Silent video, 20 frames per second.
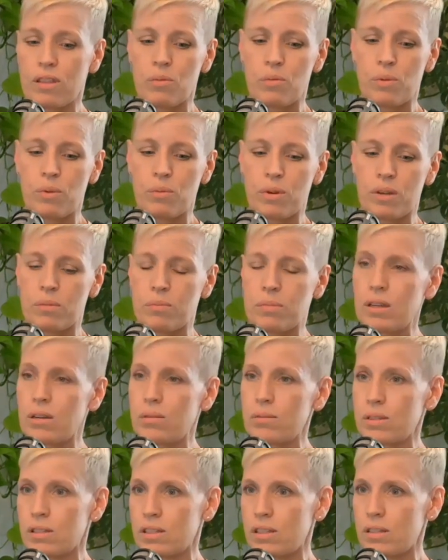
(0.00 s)
We want to be able
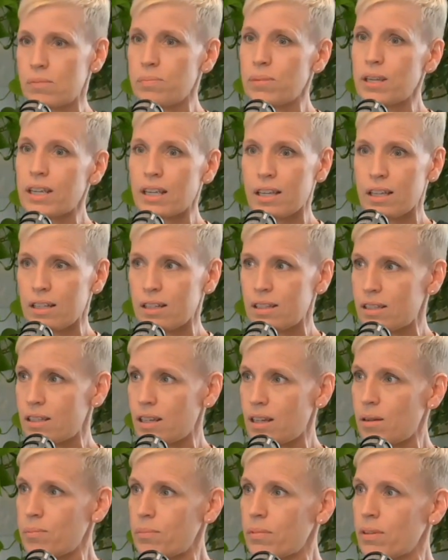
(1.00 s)
to pick kids
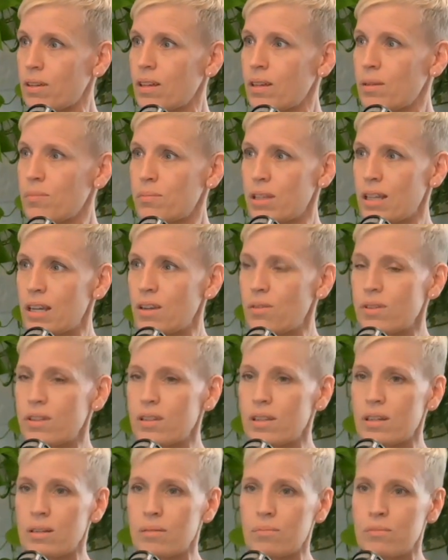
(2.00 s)
up, play with
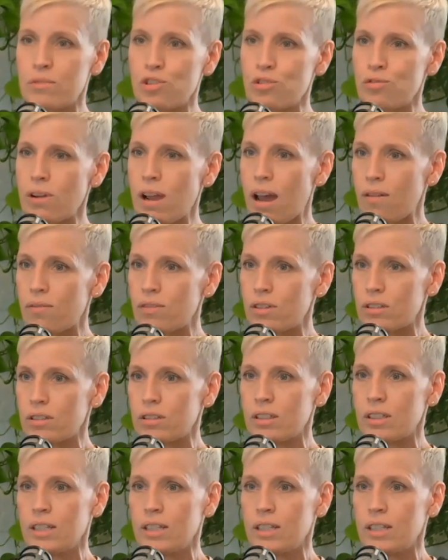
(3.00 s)
them, travel.